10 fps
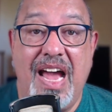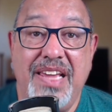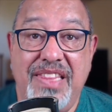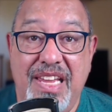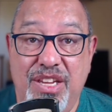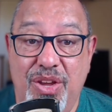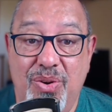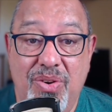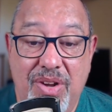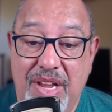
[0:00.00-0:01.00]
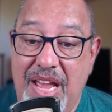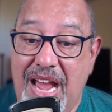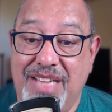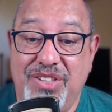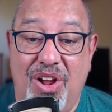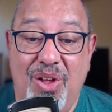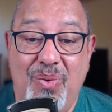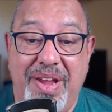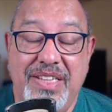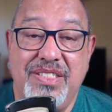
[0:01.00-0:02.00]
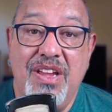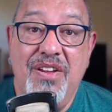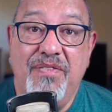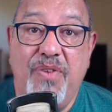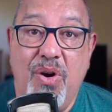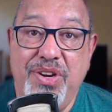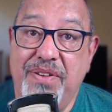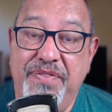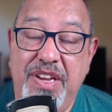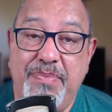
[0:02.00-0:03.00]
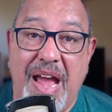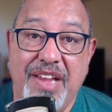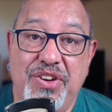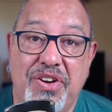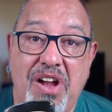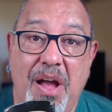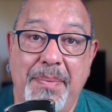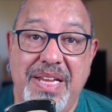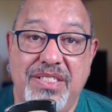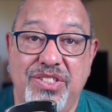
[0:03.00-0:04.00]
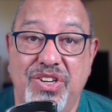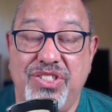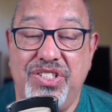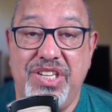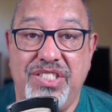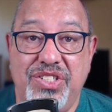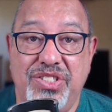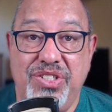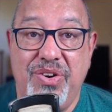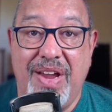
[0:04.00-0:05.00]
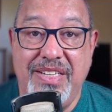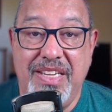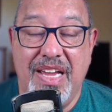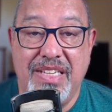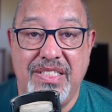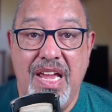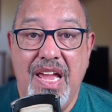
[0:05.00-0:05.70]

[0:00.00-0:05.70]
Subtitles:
I thank you, as always, for your feedback, your comments, your suggestions, your ideas.